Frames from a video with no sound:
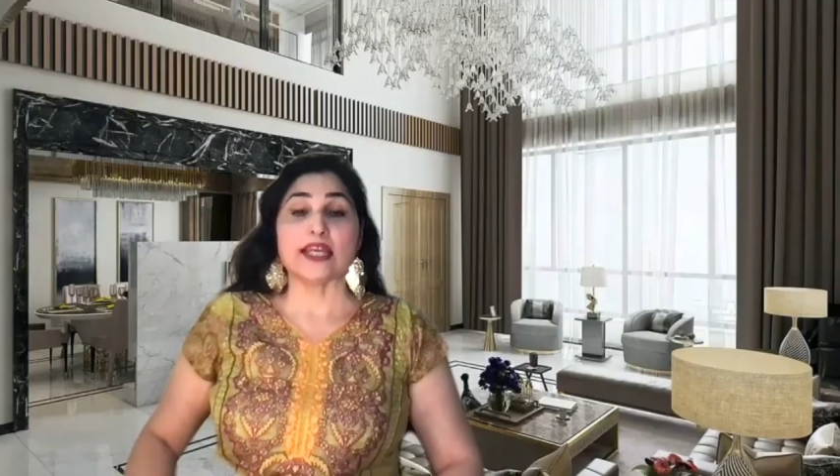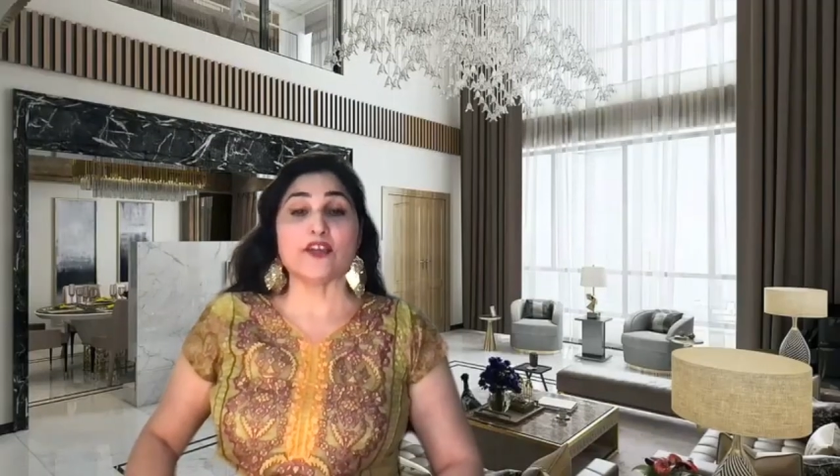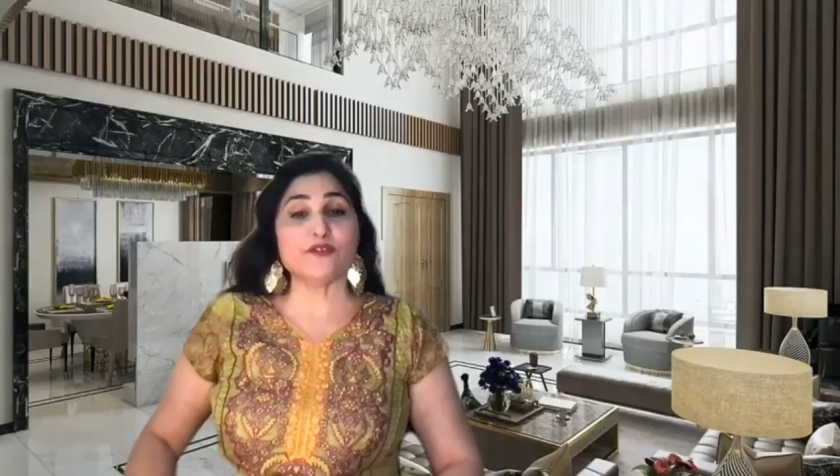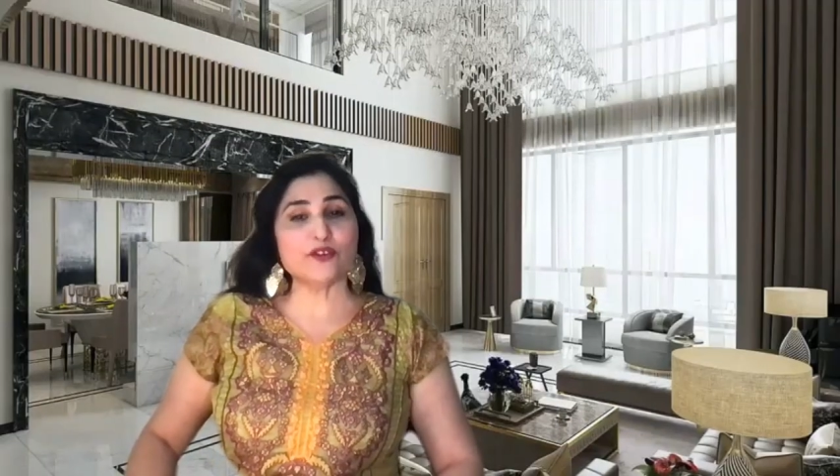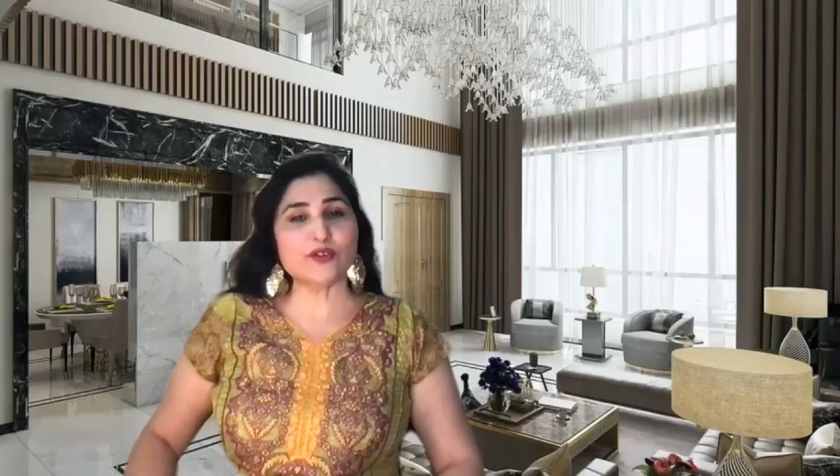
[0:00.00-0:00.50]

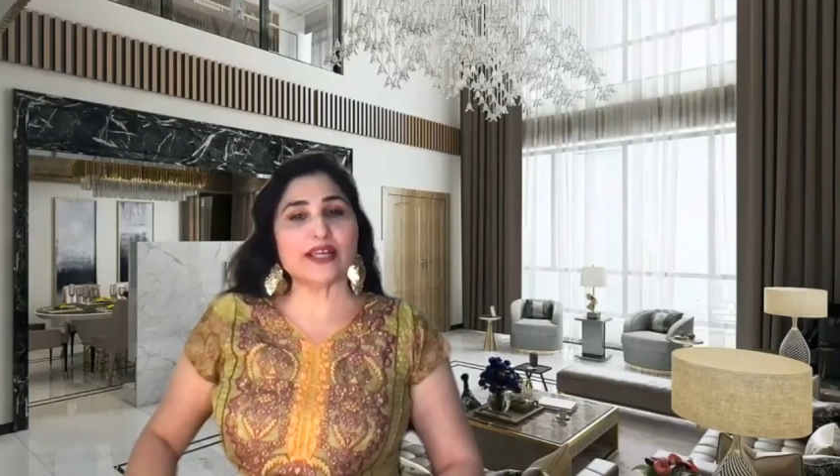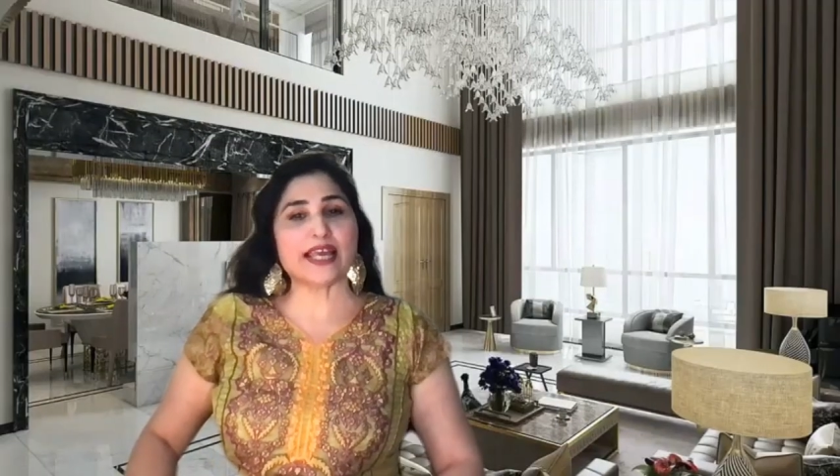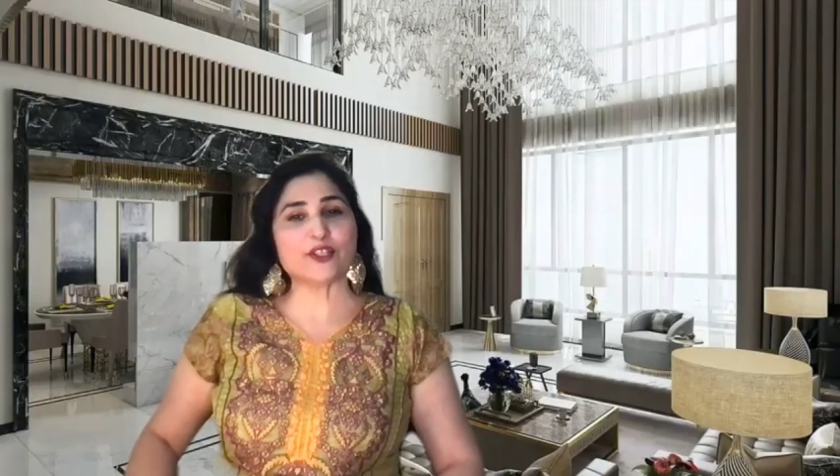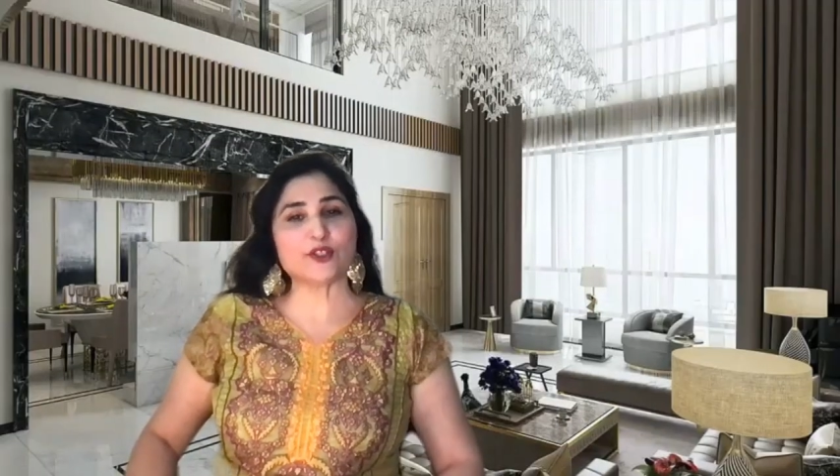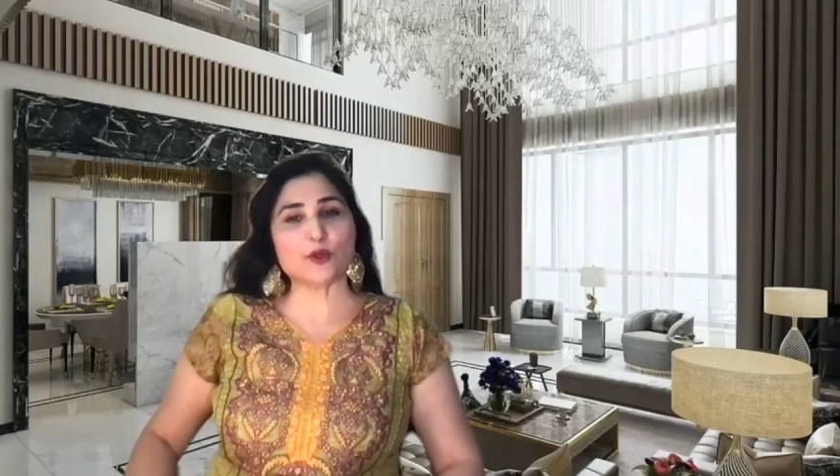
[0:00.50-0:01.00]
If you would
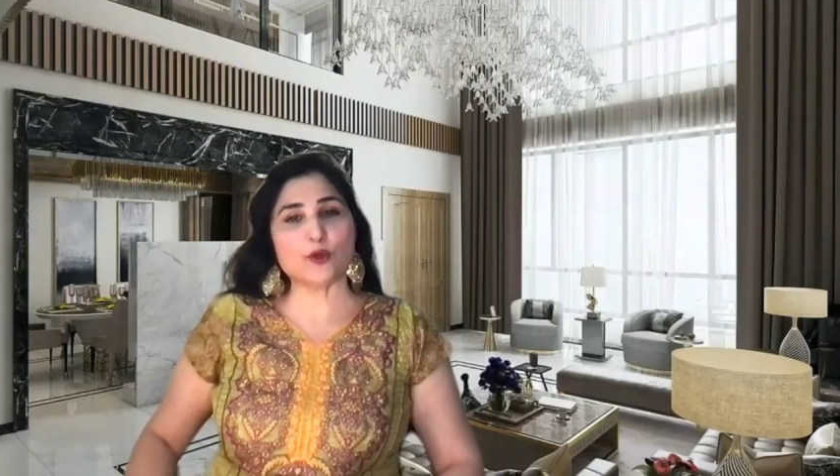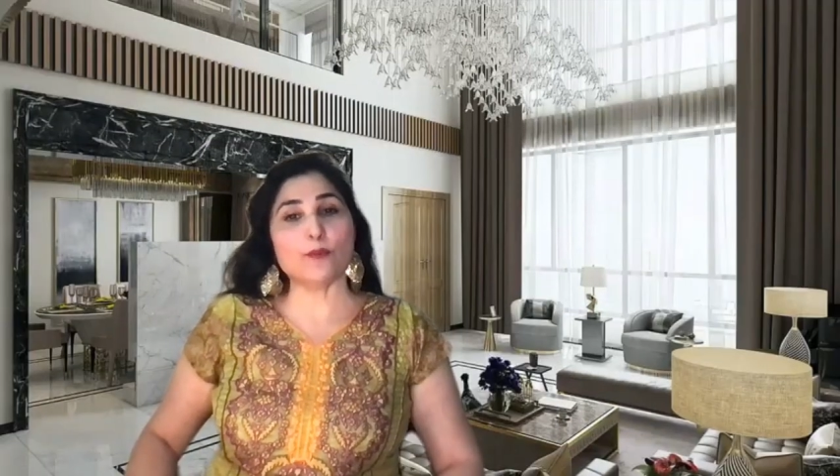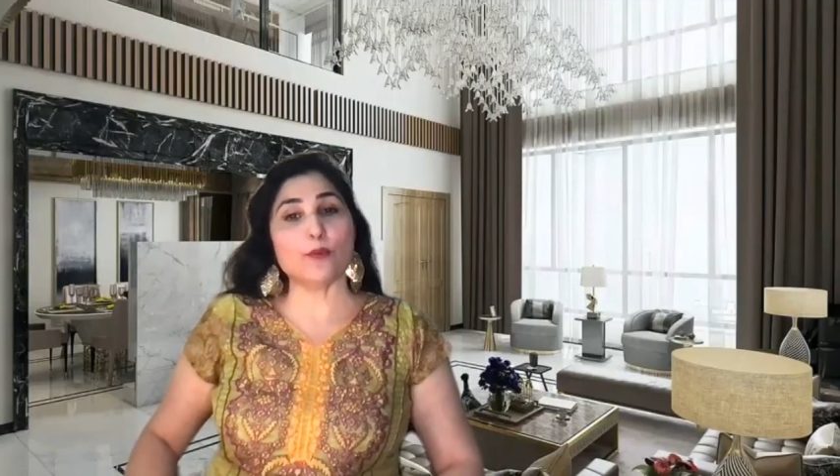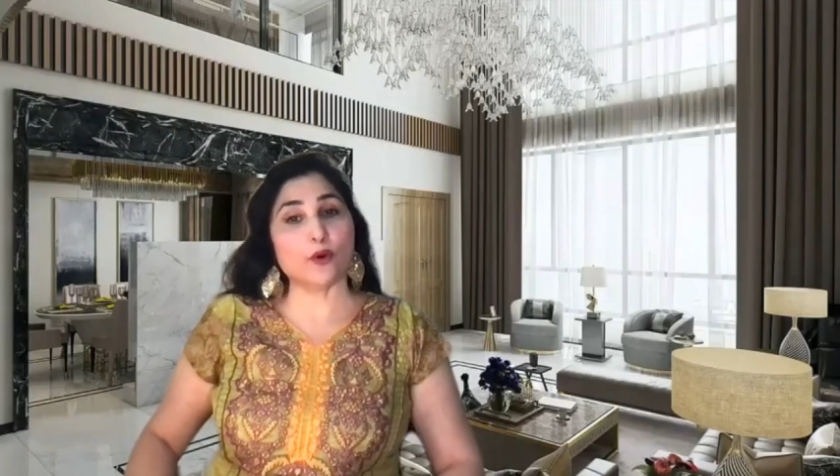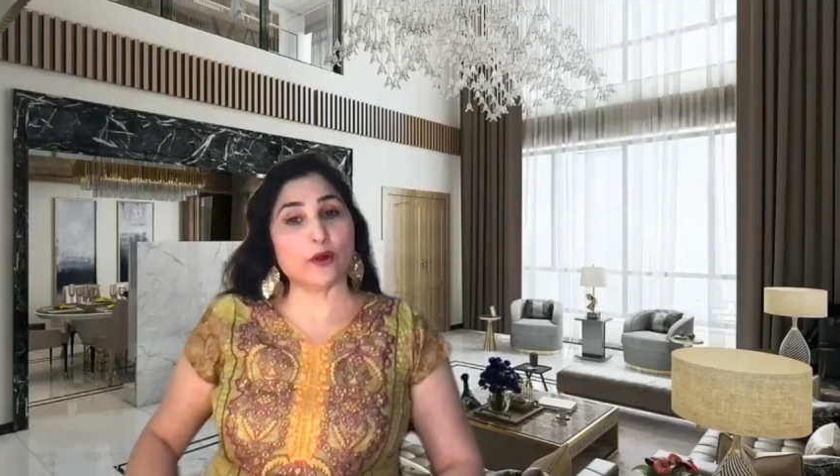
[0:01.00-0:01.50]
like to know
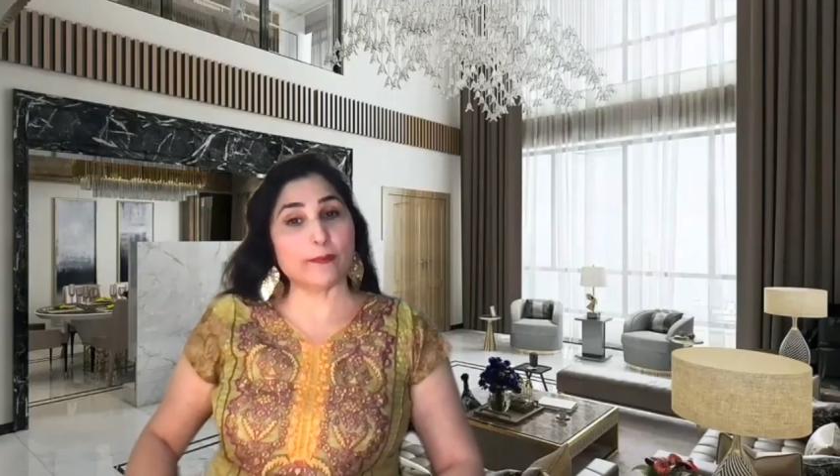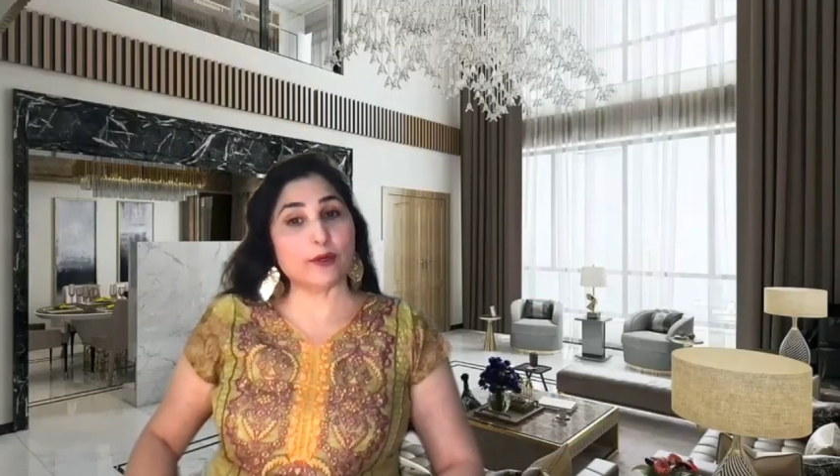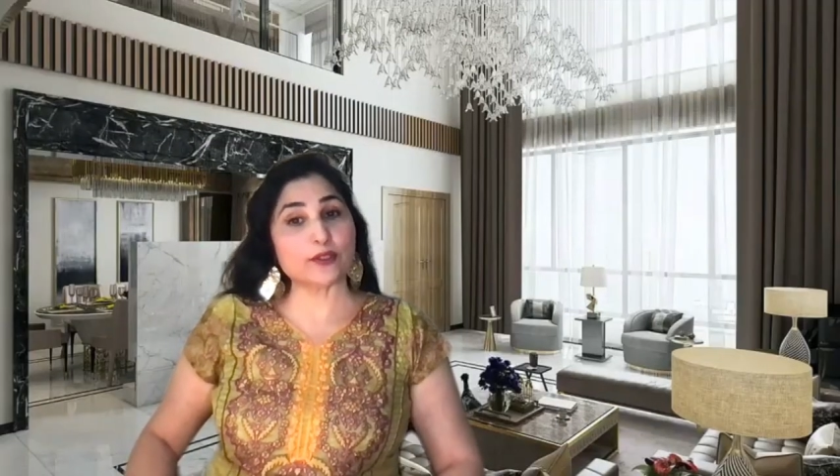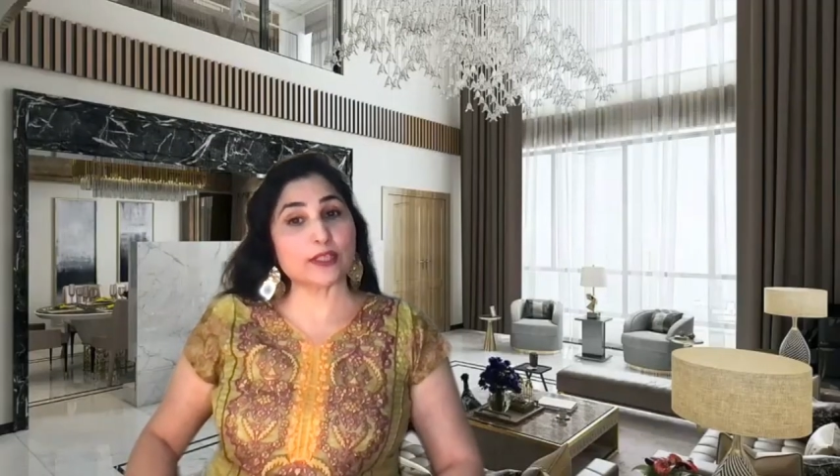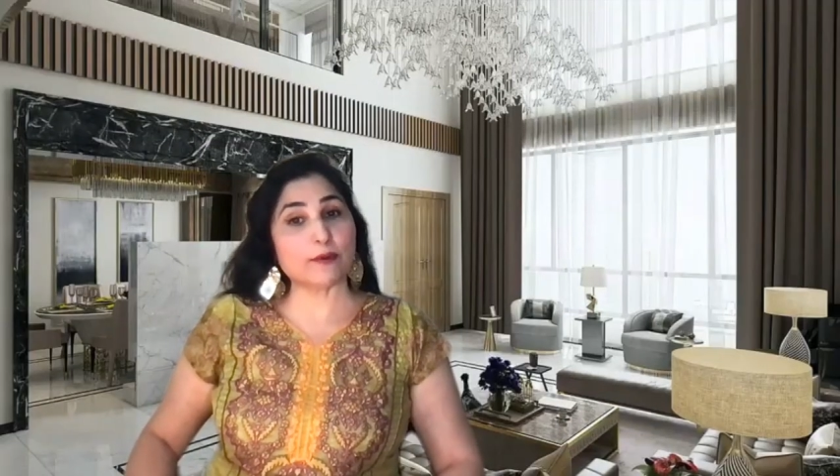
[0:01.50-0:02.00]
more
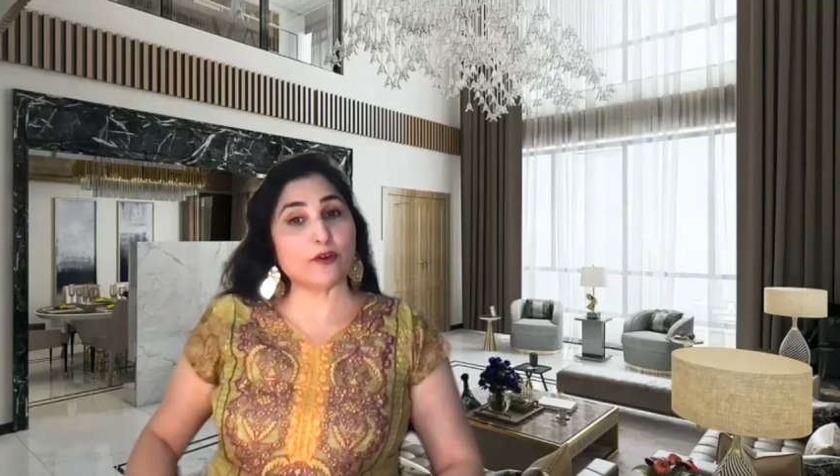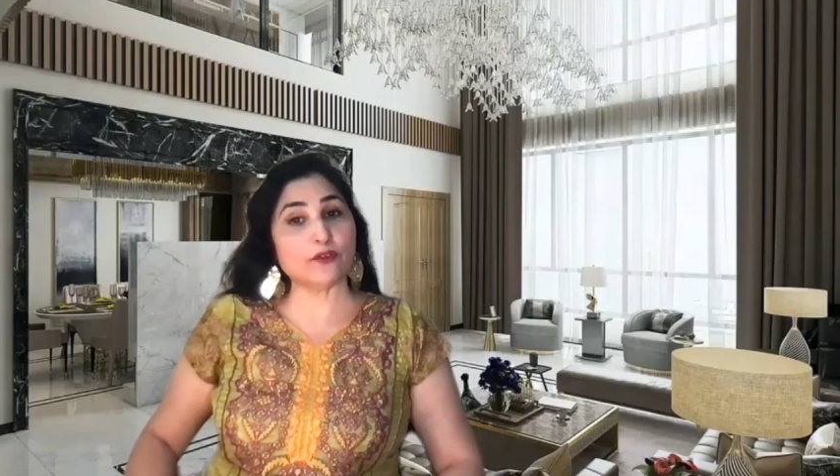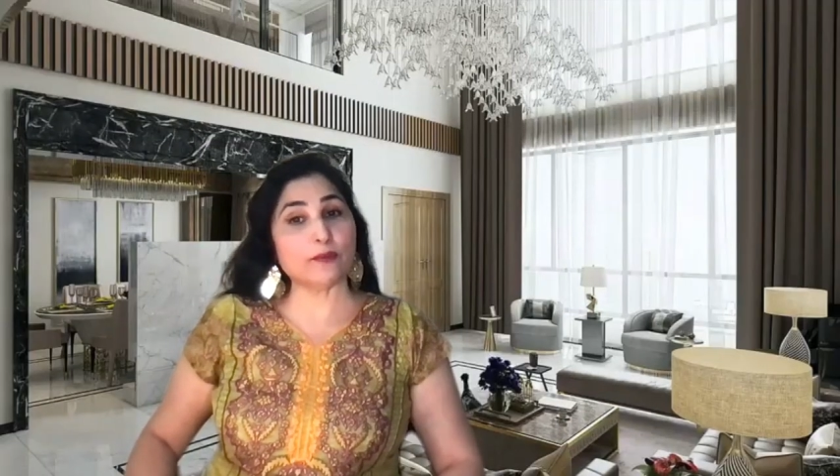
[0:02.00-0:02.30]
about some of